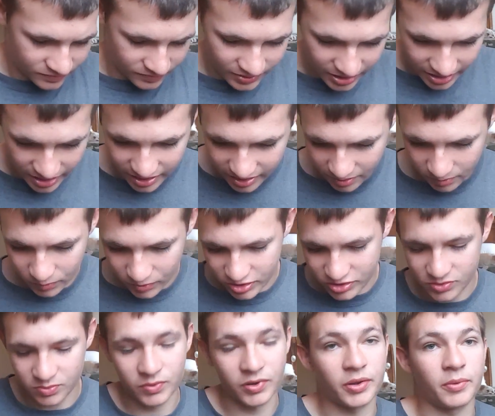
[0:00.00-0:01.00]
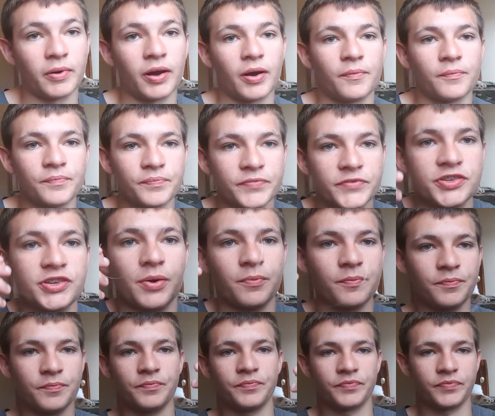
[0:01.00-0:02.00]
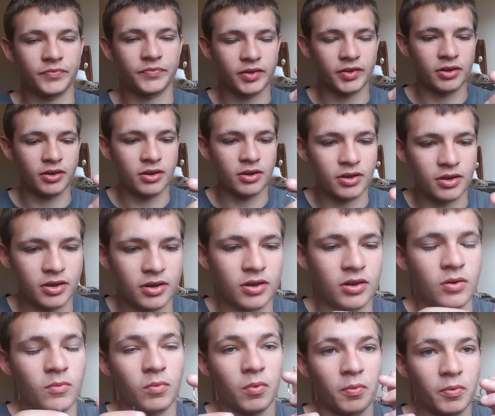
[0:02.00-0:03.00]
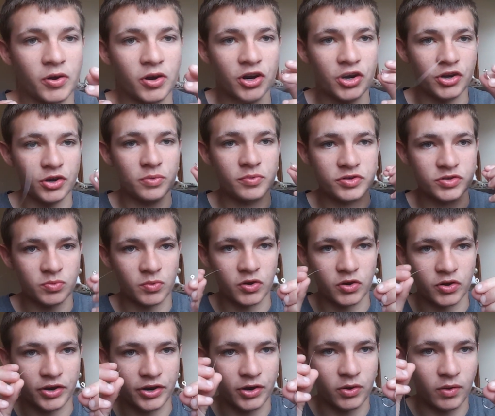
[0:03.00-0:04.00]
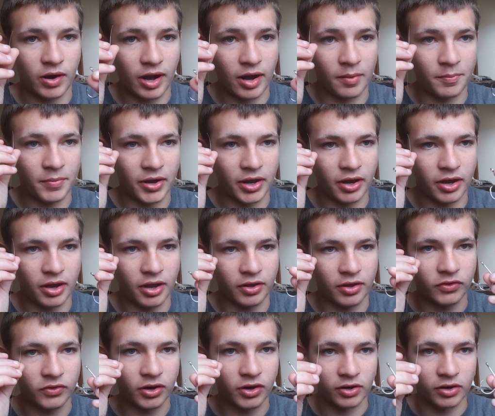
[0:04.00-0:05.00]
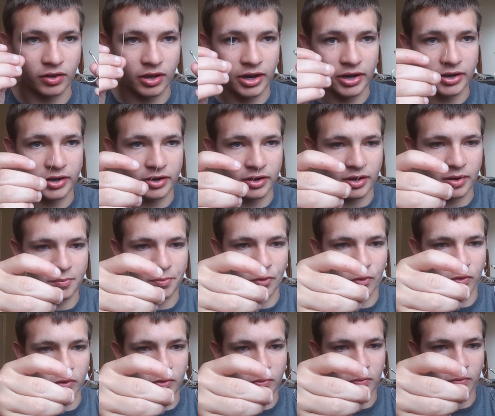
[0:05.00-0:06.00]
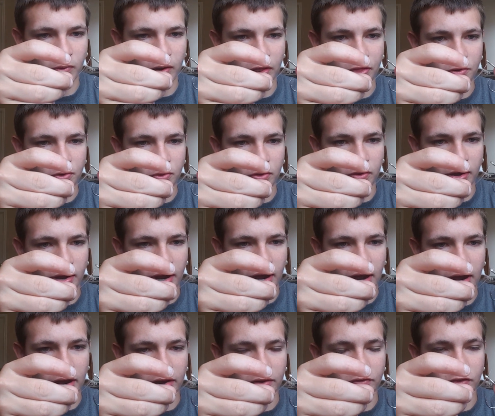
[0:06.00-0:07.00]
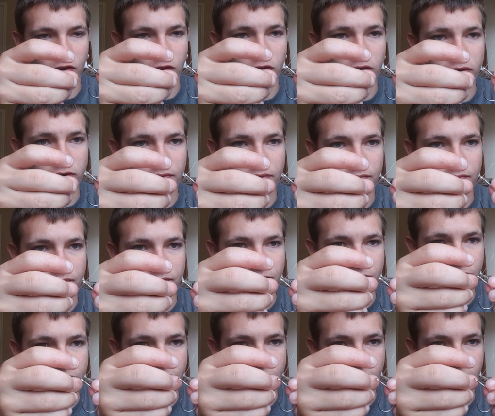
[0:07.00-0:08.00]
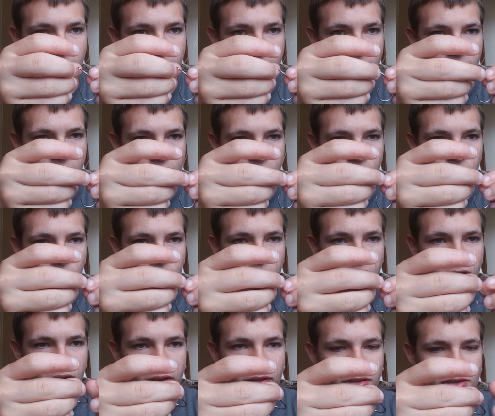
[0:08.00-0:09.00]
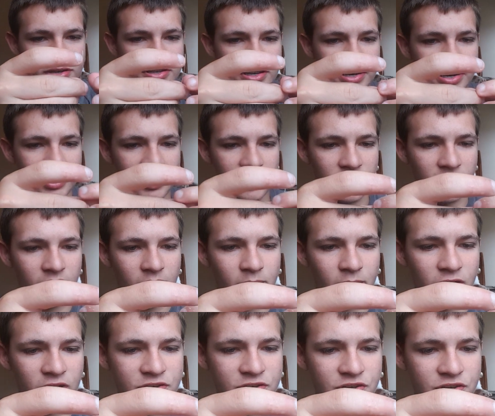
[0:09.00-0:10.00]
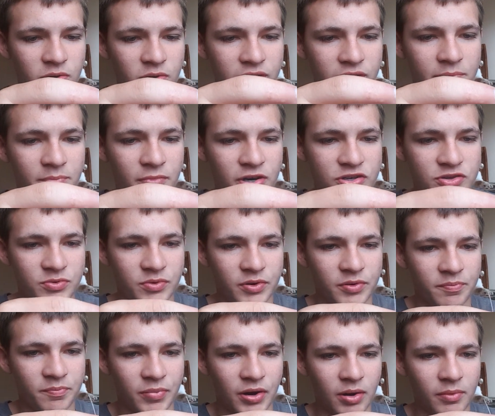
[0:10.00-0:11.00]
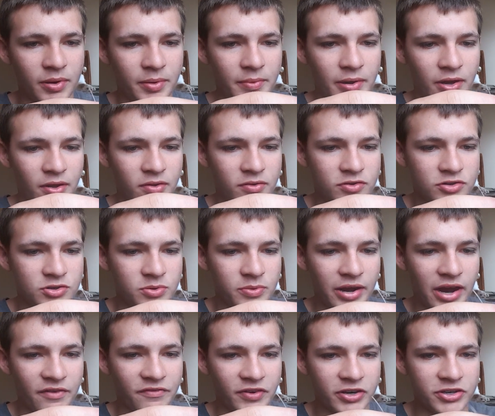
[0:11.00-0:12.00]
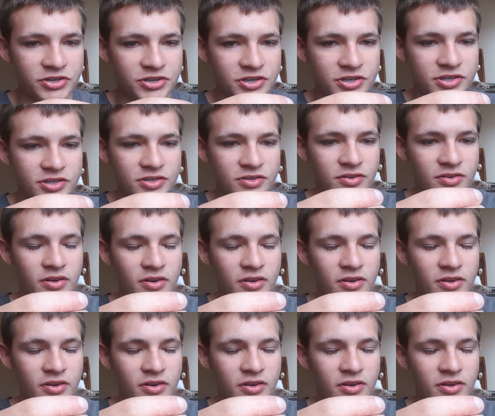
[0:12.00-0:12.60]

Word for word: and it works really well. So what we're gonna do is we're gonna grab uh, our line and pull it right through the eye of the hook. You don't, it doesn't need uh, much, you don't need much room, probably about two and a half inches